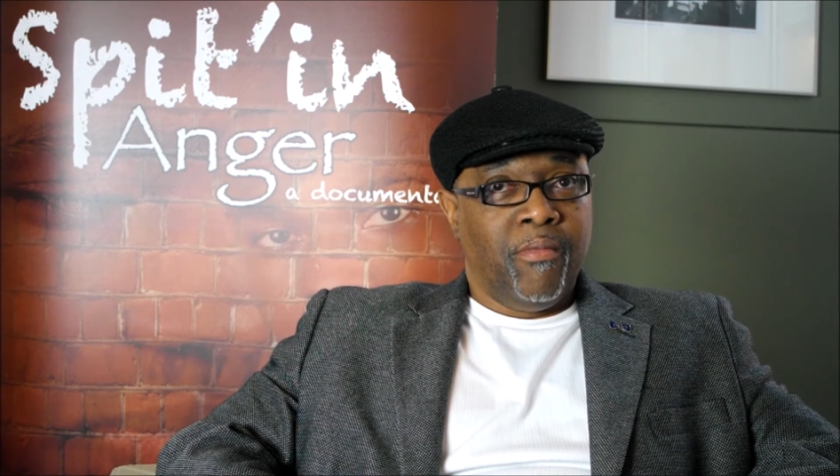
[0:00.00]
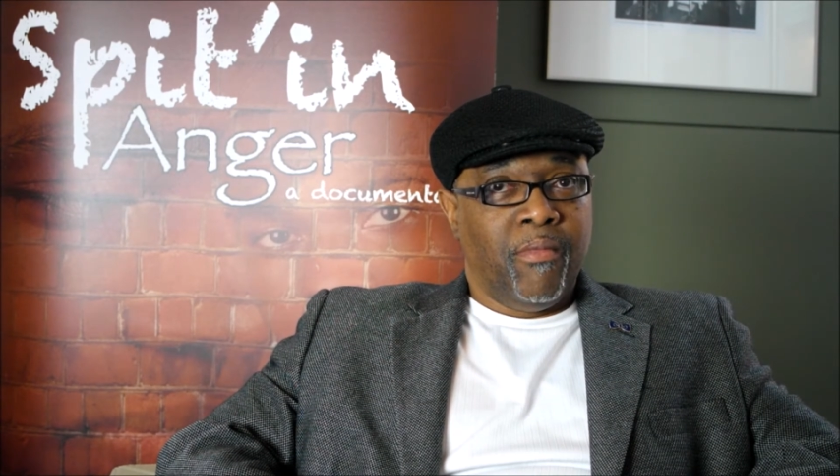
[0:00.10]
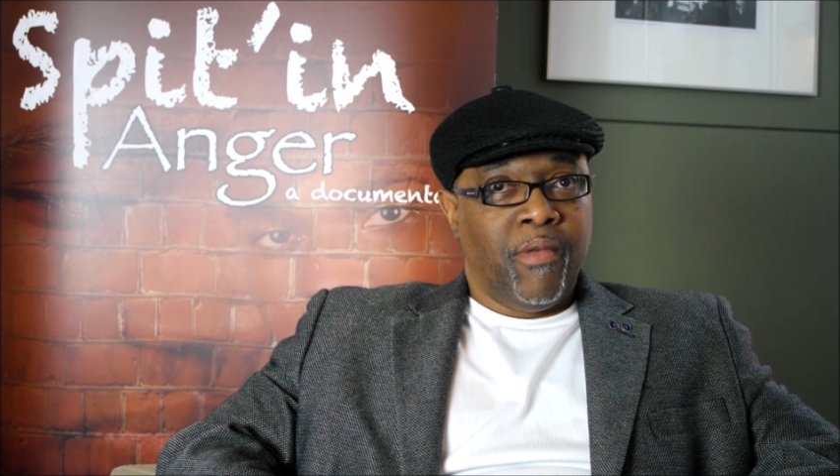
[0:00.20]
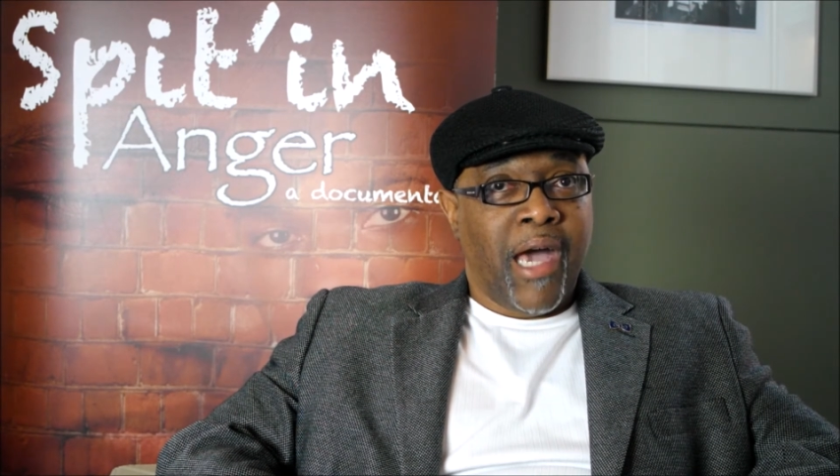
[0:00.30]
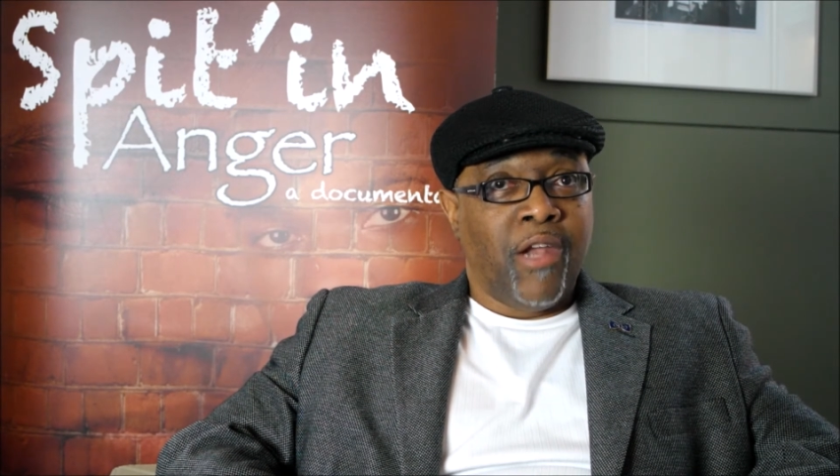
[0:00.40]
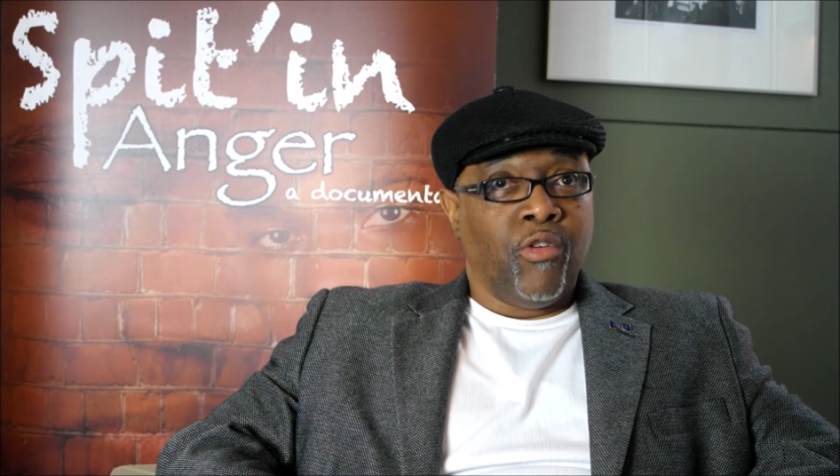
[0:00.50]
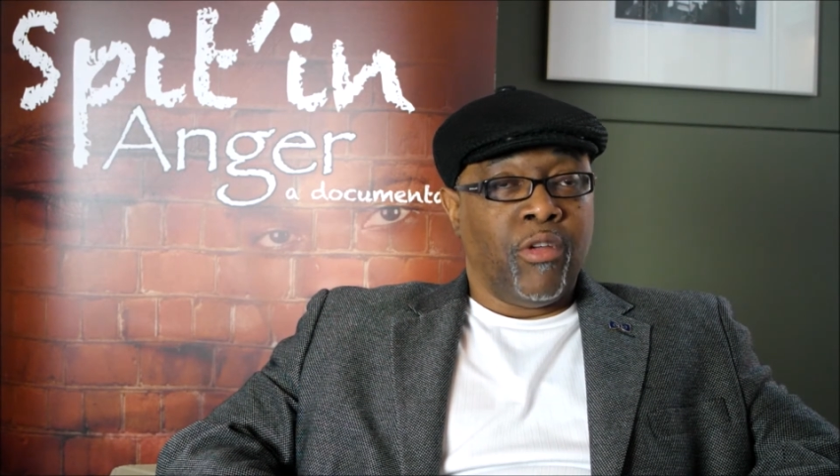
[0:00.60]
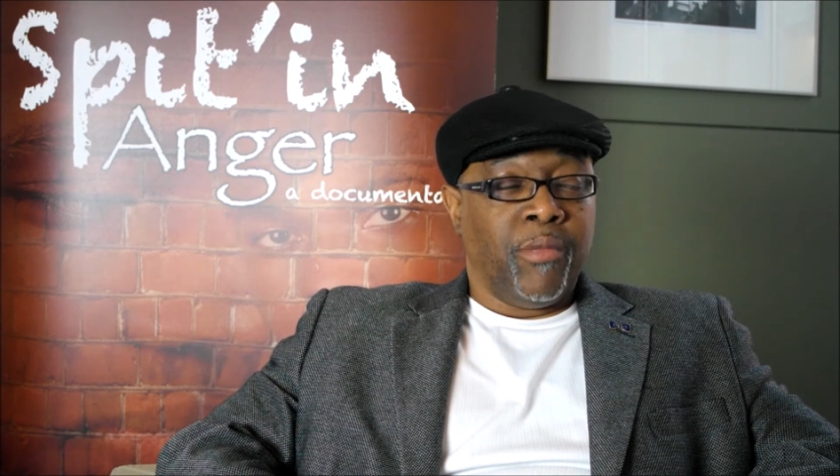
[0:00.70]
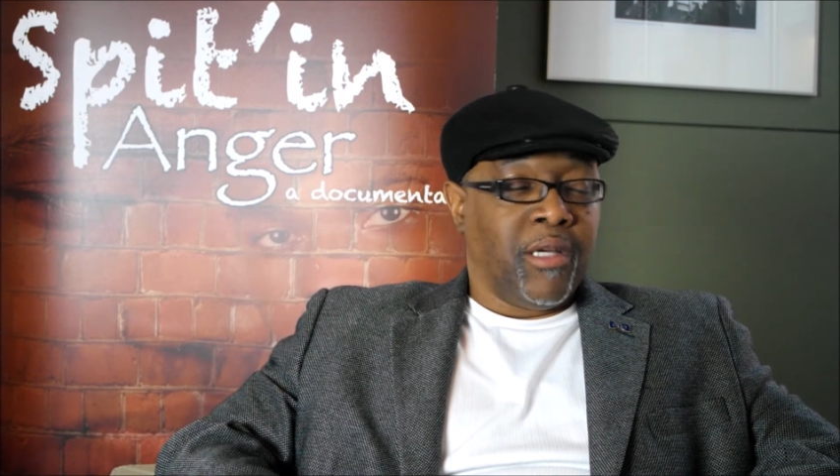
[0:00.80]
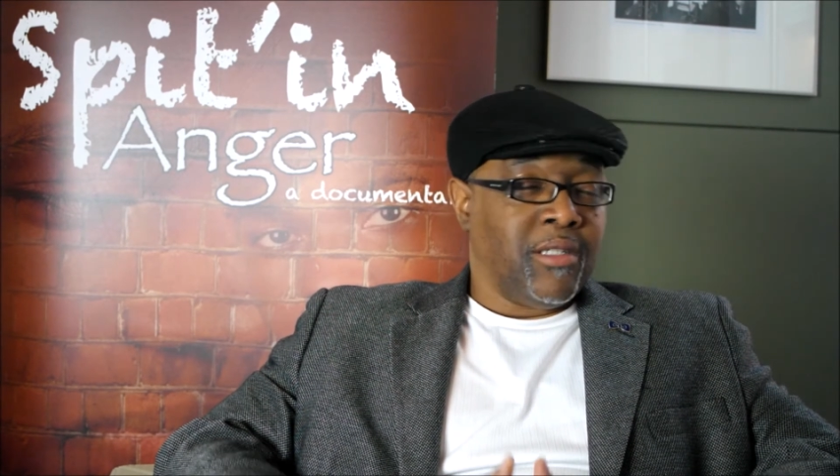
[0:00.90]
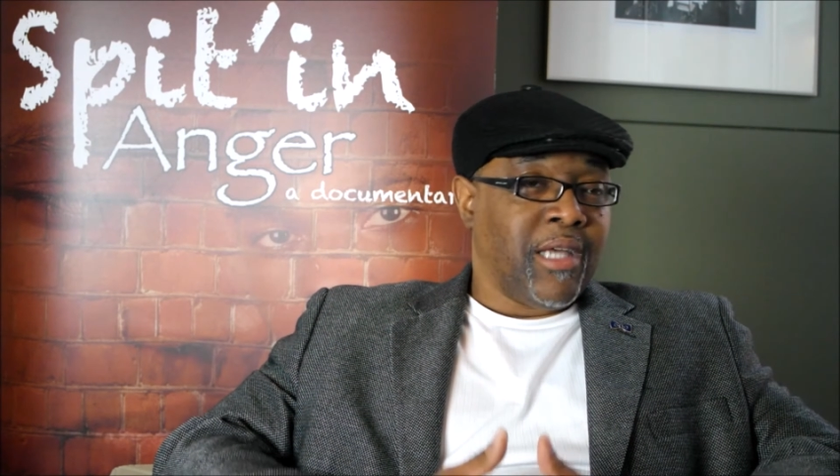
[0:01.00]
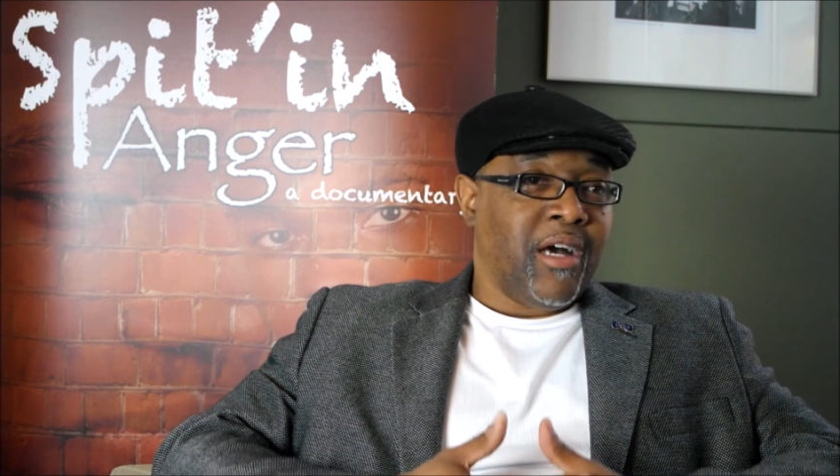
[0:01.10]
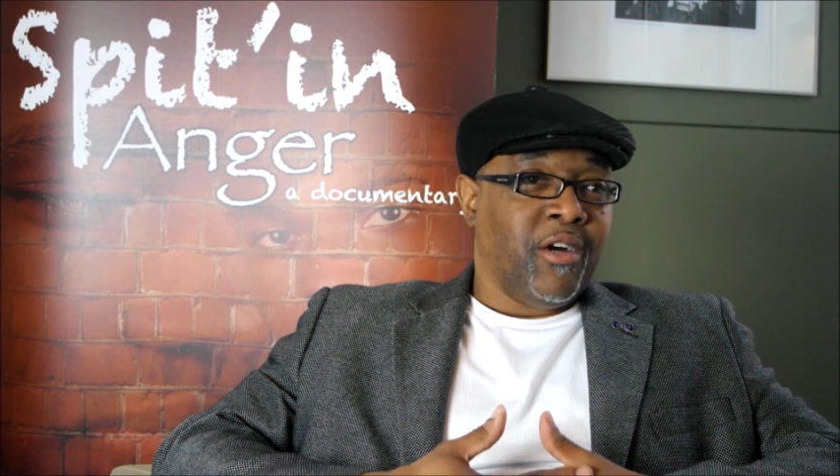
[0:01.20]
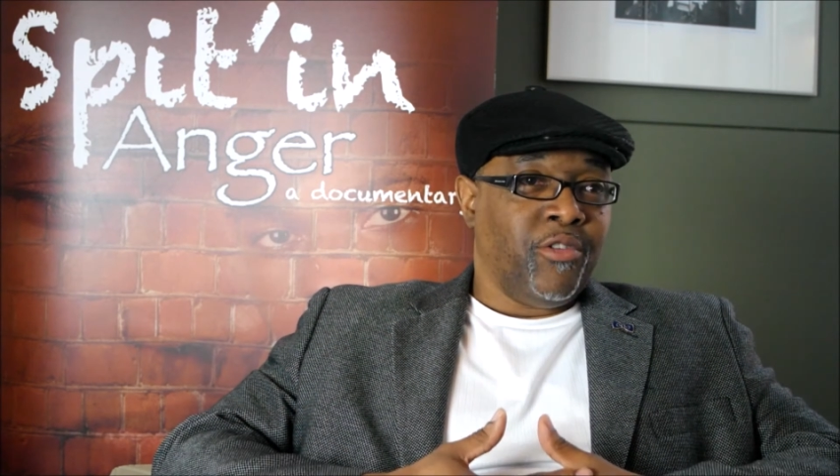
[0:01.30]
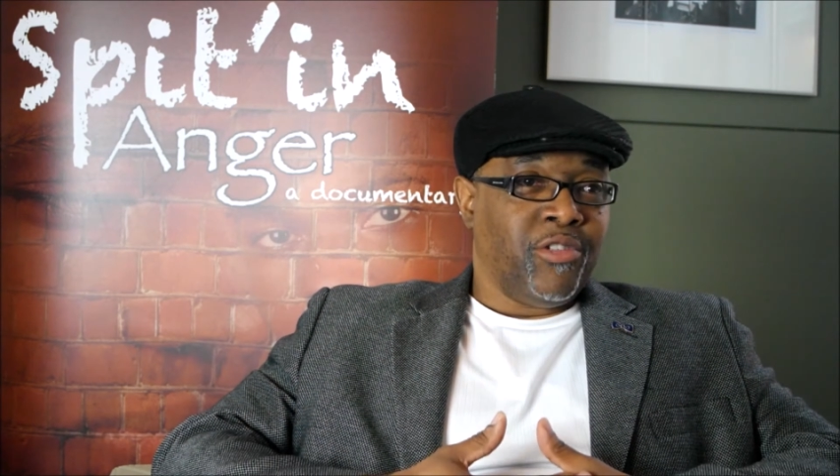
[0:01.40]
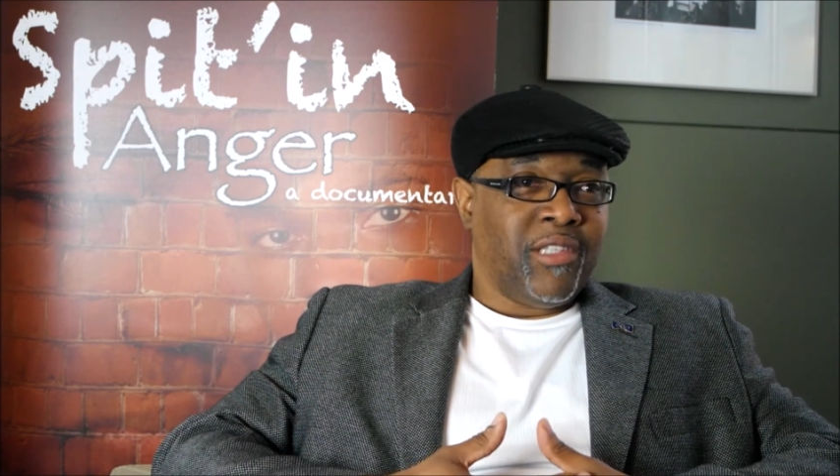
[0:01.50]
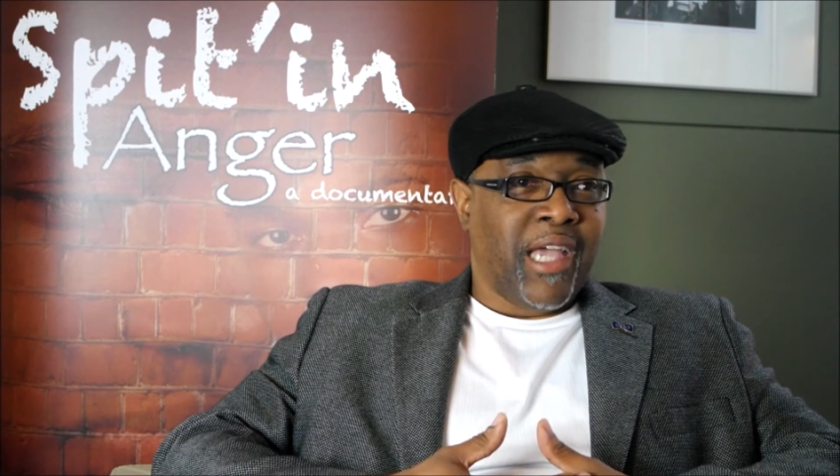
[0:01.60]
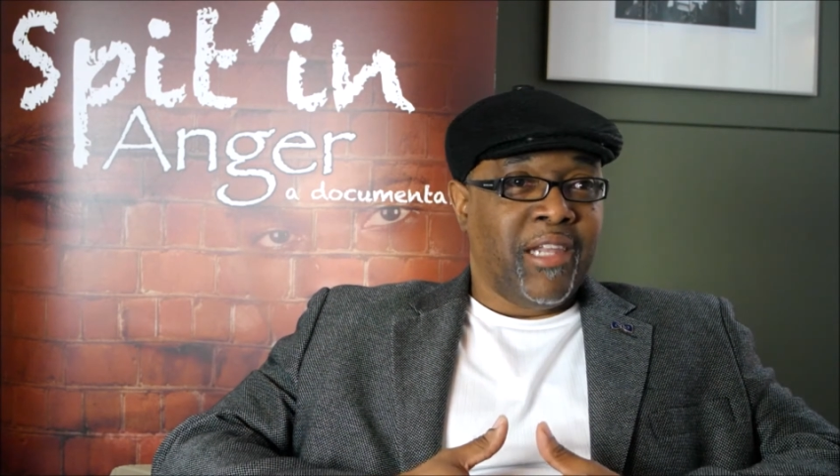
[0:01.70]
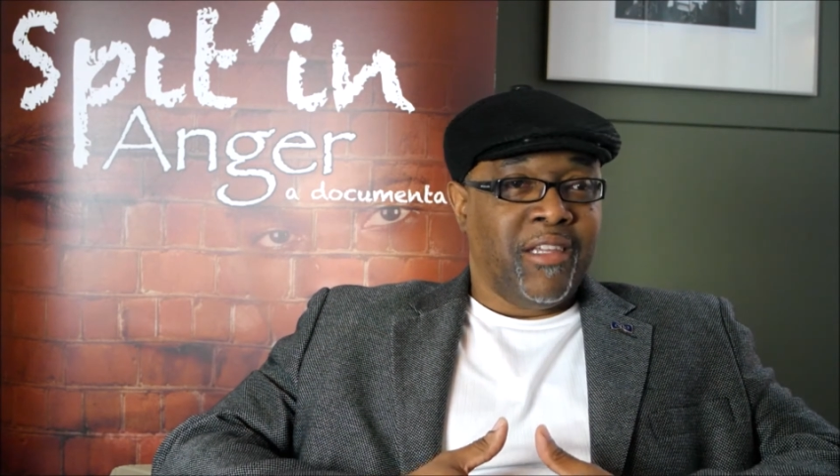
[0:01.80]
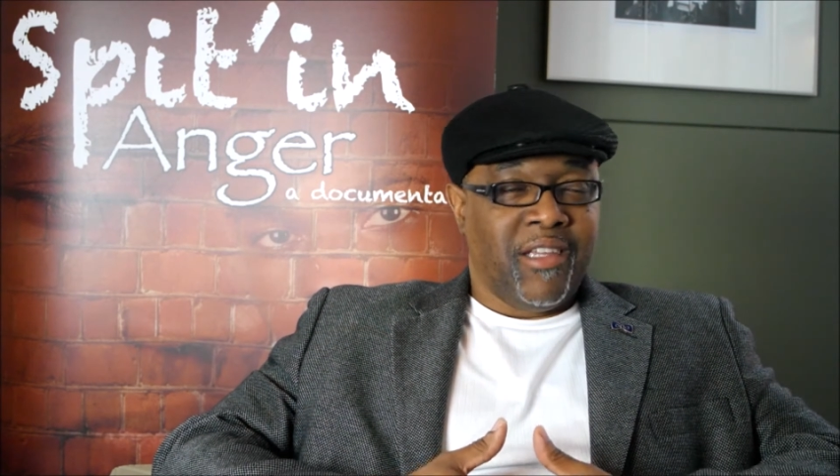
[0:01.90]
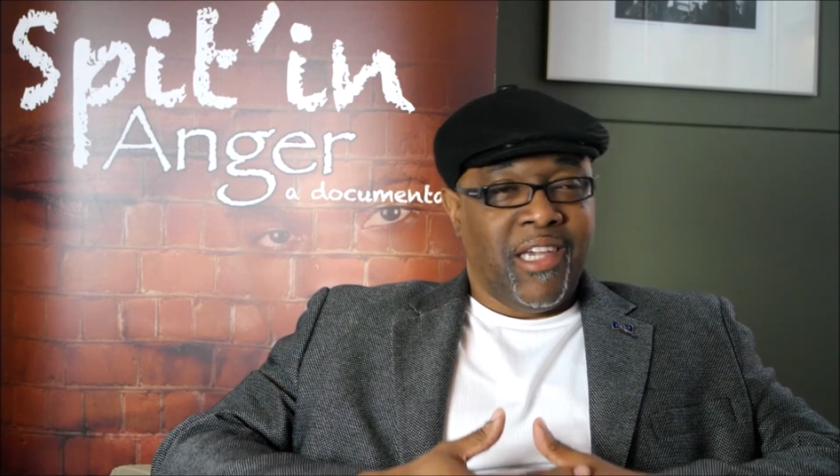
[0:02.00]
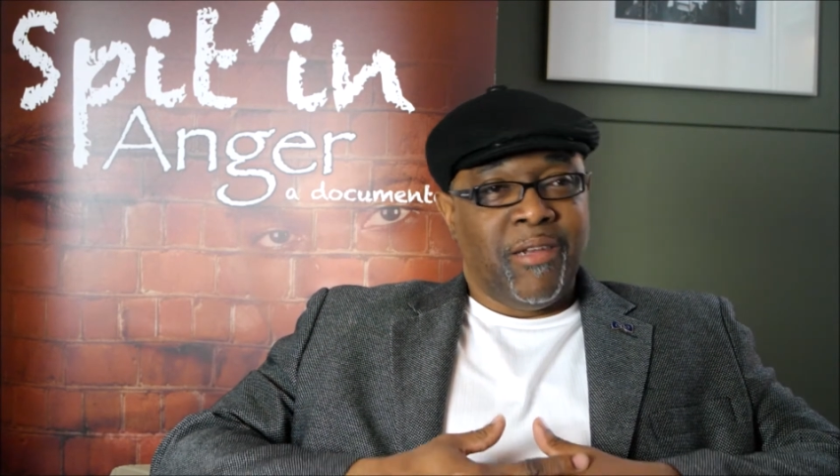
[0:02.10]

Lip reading: Not only because I understand it in